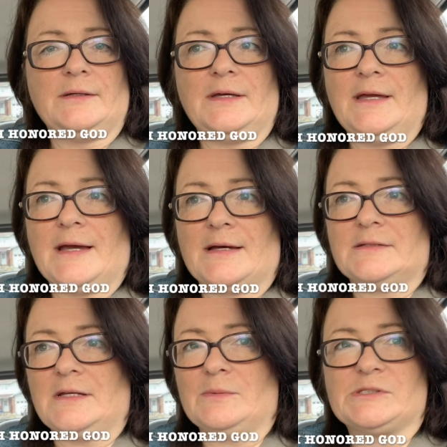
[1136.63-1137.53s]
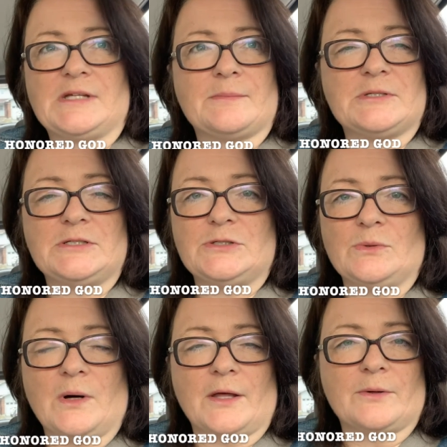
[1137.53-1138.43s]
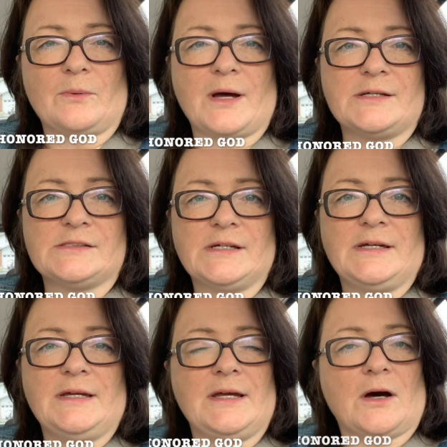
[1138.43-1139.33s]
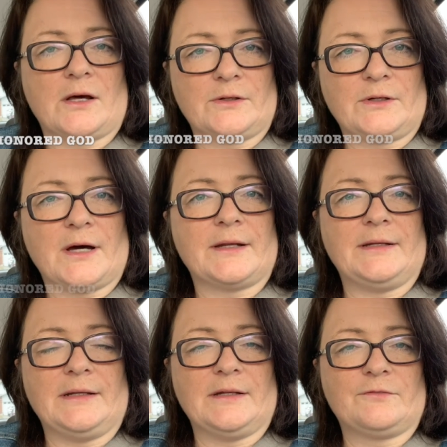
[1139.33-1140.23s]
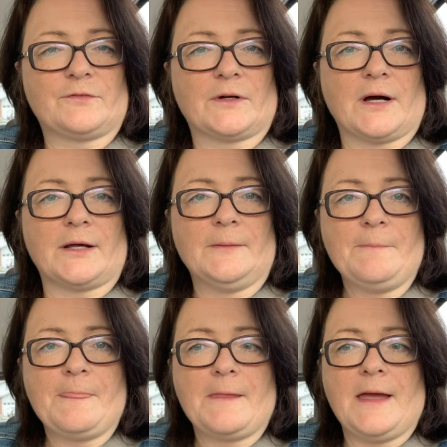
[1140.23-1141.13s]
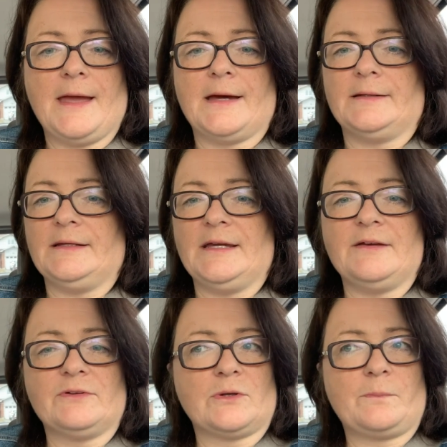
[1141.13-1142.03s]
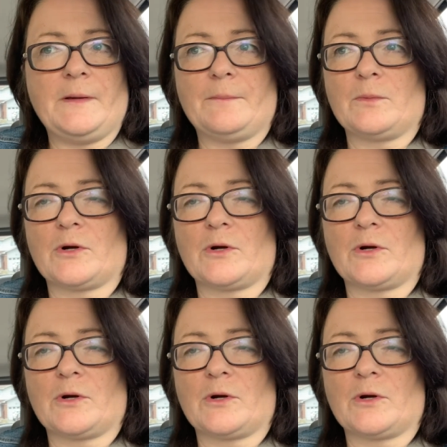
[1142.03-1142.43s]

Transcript: he was tempted to do otherwise, he honored God and he lived for God. And even though people